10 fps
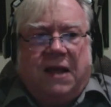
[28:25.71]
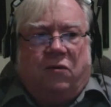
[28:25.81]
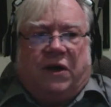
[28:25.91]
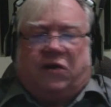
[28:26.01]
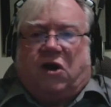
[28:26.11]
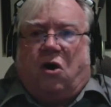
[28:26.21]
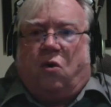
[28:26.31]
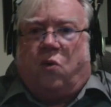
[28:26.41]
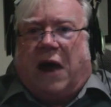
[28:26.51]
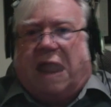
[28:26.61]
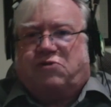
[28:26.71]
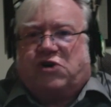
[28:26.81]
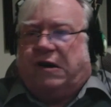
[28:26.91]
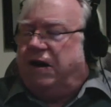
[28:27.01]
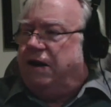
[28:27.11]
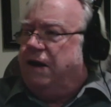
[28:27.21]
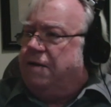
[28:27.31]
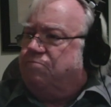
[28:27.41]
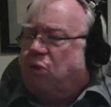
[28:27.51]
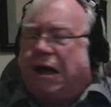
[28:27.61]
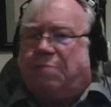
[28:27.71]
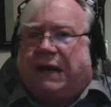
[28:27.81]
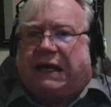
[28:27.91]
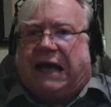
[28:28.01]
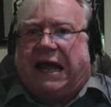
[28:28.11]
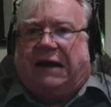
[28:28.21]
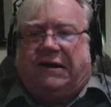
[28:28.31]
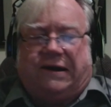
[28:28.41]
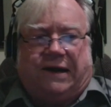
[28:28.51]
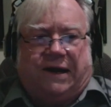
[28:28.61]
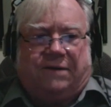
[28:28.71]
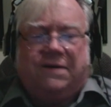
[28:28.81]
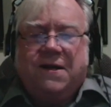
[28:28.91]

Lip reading: with corruption and propaganda and